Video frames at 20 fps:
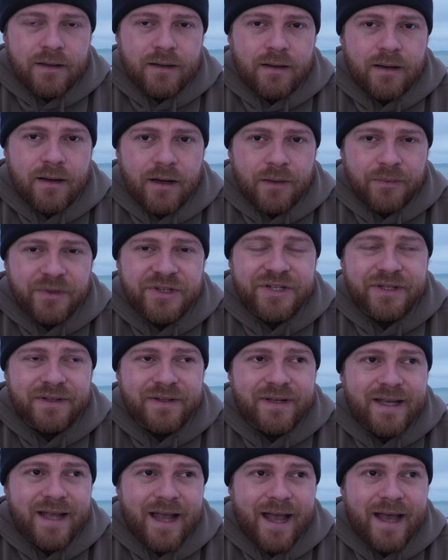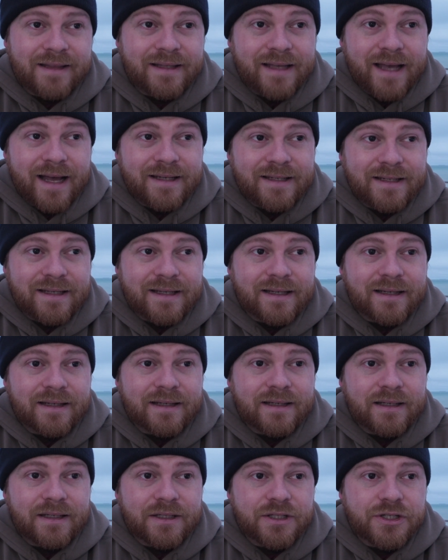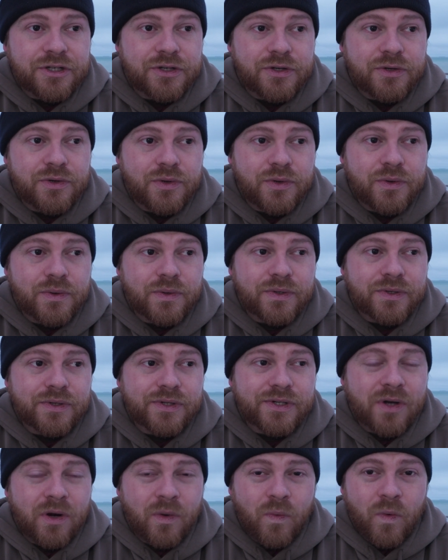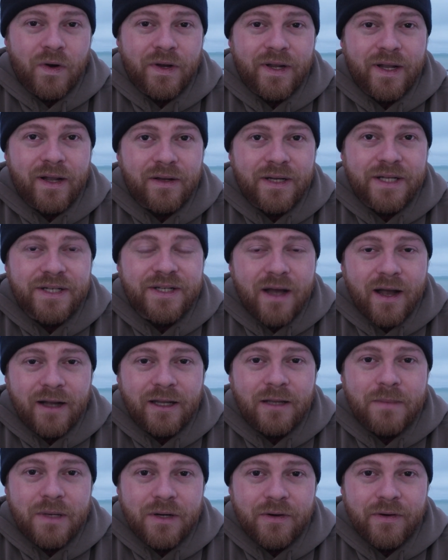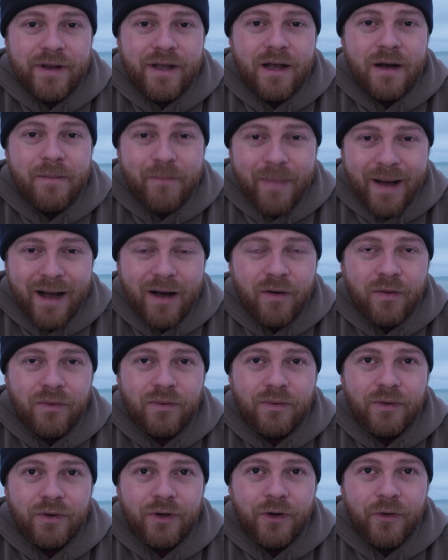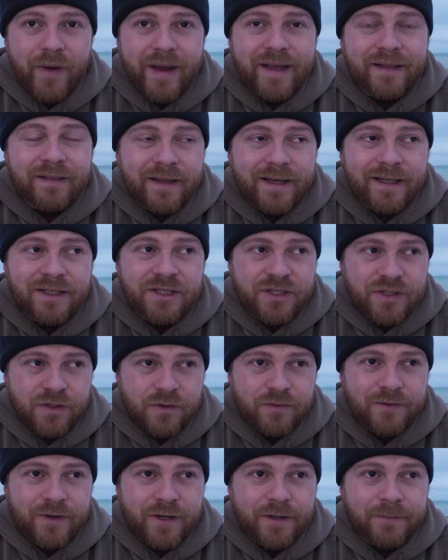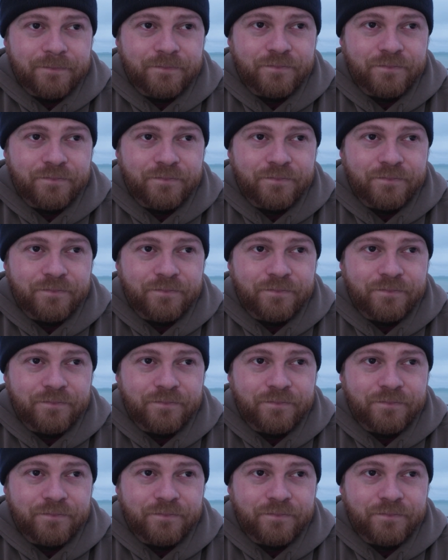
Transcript: I recently had the idea to start working on a documentary about Great Lake surfing,